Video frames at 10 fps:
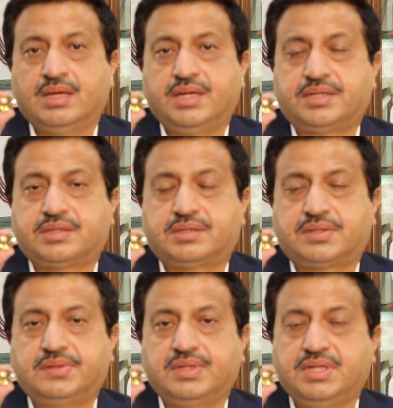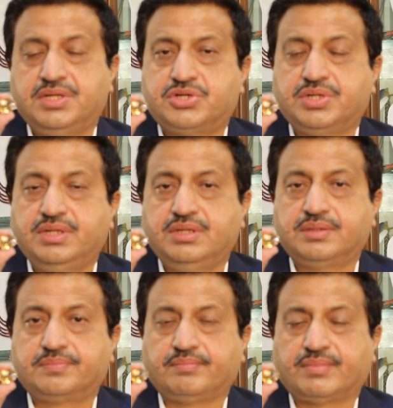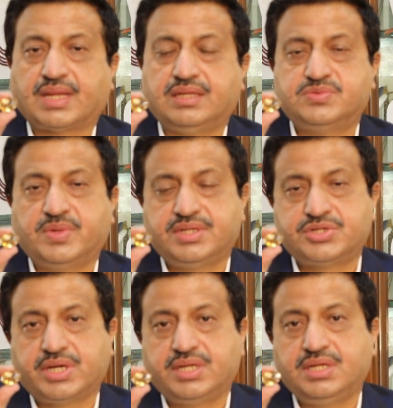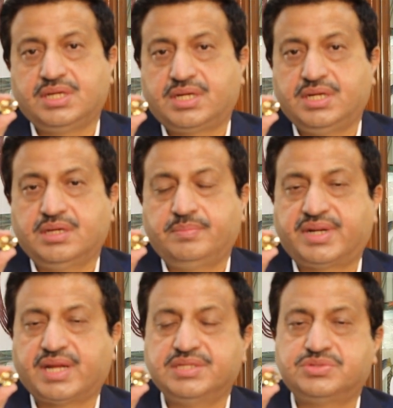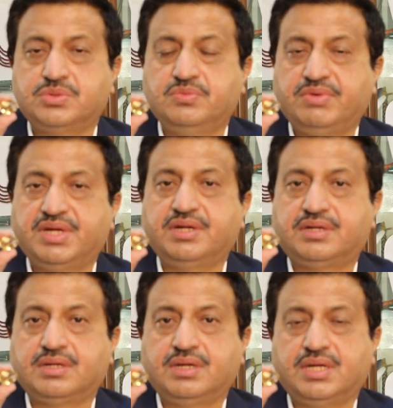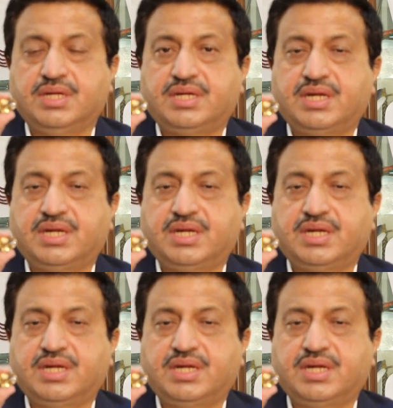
It initially is very shining, clear, but as you wear it, it